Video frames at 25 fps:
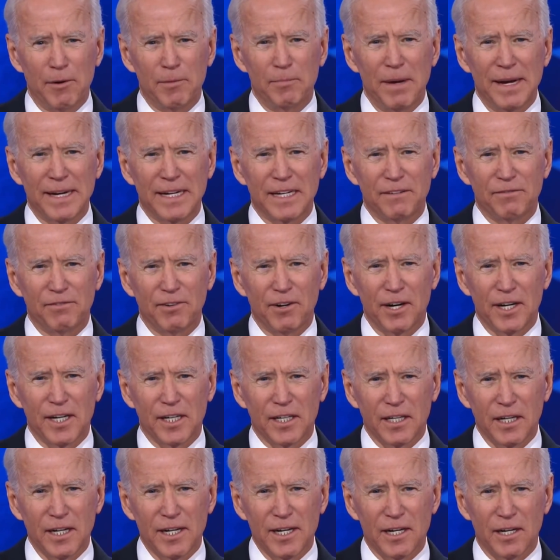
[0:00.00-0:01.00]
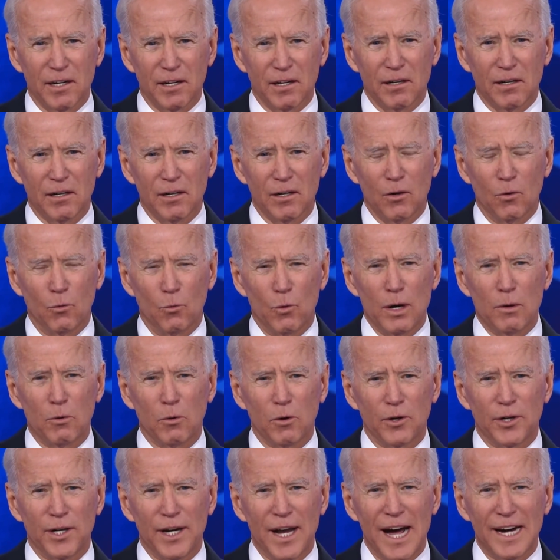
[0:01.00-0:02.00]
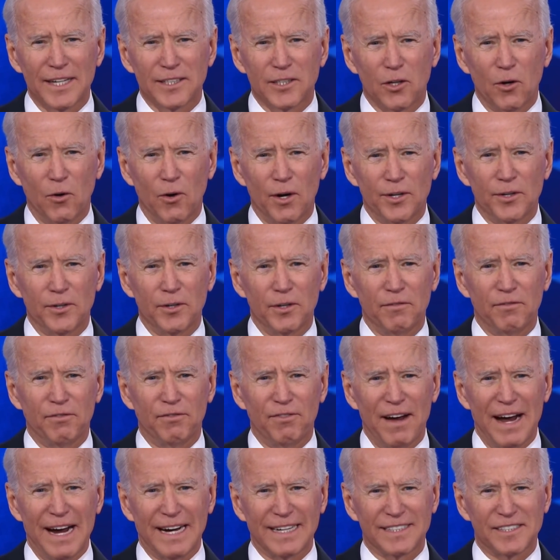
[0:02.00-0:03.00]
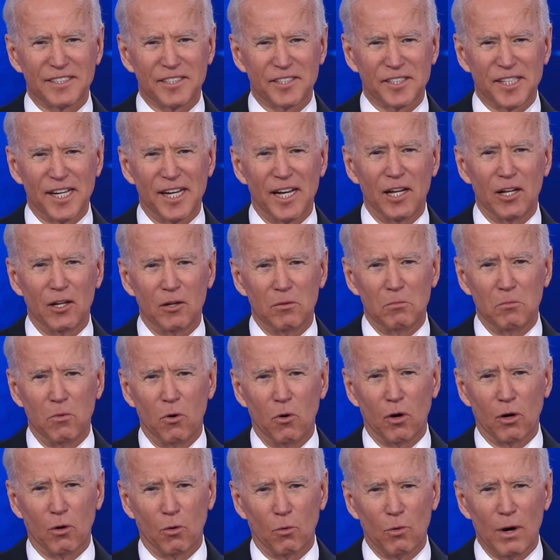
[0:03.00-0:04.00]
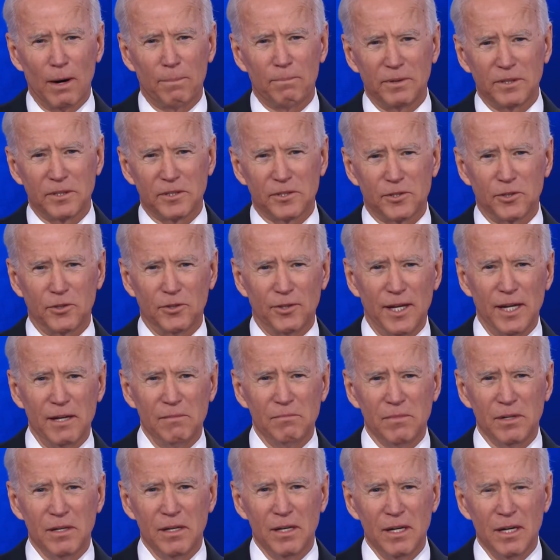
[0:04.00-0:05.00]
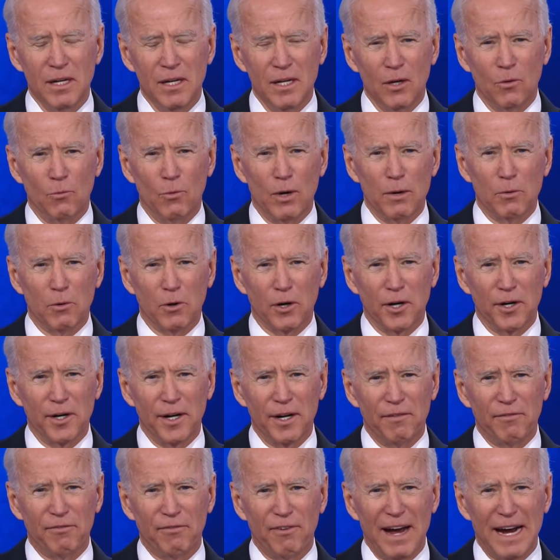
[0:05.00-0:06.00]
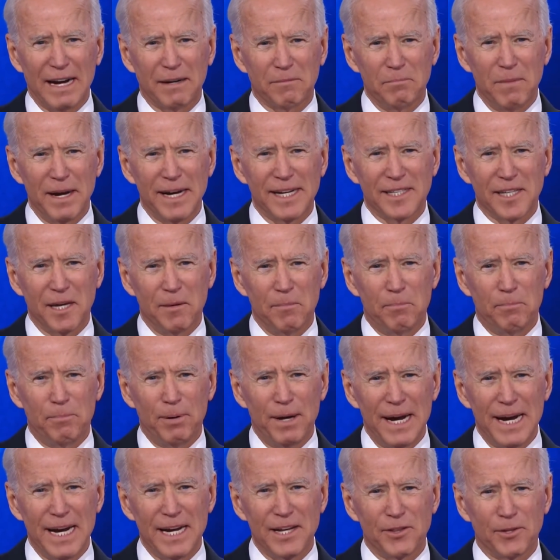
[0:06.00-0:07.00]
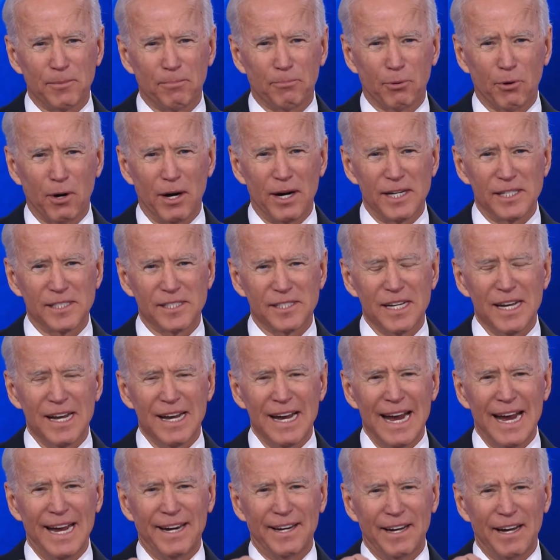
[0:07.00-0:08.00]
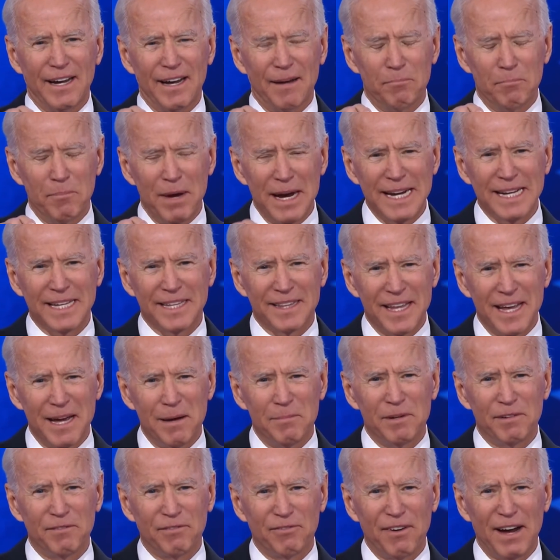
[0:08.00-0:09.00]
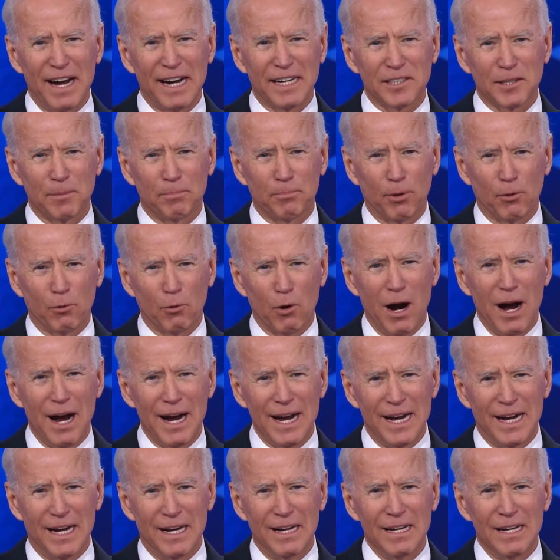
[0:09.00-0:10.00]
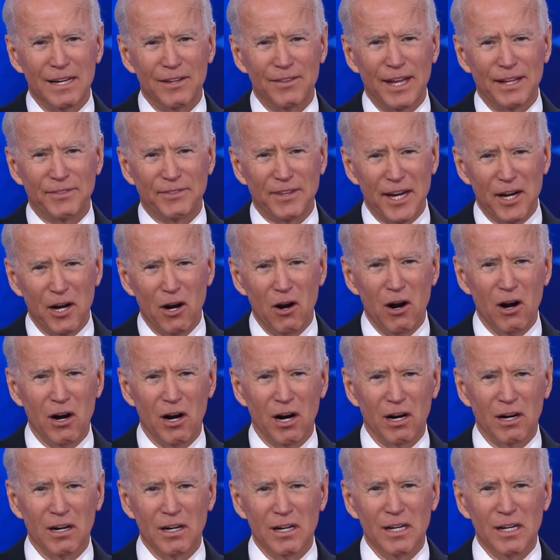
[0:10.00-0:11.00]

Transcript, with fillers: During the campaign, clear, President we Biden warned Saudi Arabia that as president, he would hold them, them accountable. We were going to, in fact, make them pay the price and make them, in fact, the pariah that they are.